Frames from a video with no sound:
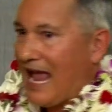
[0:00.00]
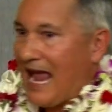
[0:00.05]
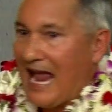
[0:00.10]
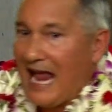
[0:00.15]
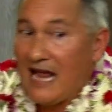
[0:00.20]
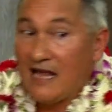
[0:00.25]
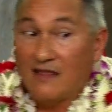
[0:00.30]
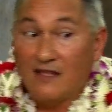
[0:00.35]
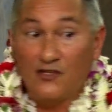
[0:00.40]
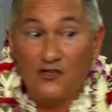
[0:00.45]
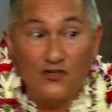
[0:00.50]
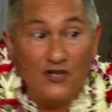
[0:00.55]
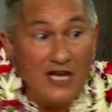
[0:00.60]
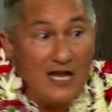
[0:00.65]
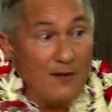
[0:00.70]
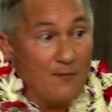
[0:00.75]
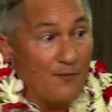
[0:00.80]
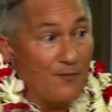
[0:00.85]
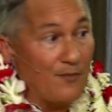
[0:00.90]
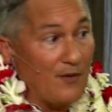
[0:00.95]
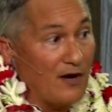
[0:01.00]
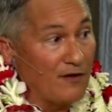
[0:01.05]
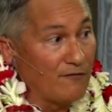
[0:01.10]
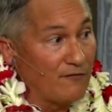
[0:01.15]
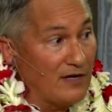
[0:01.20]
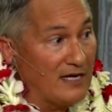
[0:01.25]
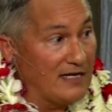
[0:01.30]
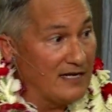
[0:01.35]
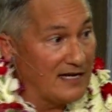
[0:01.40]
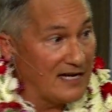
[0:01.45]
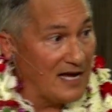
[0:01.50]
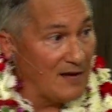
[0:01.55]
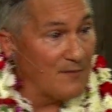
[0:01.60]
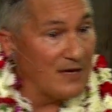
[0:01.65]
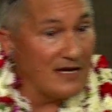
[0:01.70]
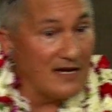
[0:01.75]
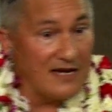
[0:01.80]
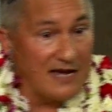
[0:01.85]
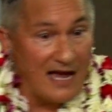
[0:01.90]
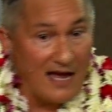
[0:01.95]
and the sheep are free to come
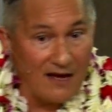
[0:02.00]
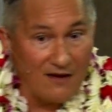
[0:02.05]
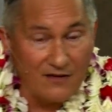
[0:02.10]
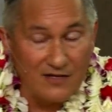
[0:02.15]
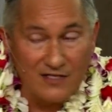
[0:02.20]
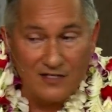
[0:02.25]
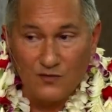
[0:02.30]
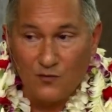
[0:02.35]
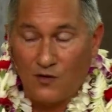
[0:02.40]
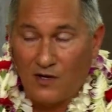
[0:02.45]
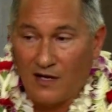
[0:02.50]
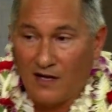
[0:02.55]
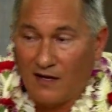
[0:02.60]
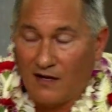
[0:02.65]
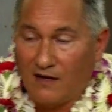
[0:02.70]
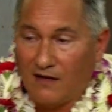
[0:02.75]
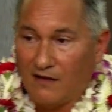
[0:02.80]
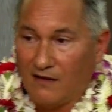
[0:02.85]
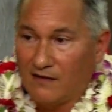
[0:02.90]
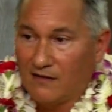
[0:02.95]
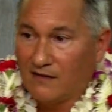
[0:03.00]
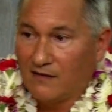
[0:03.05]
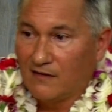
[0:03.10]
in and out as well.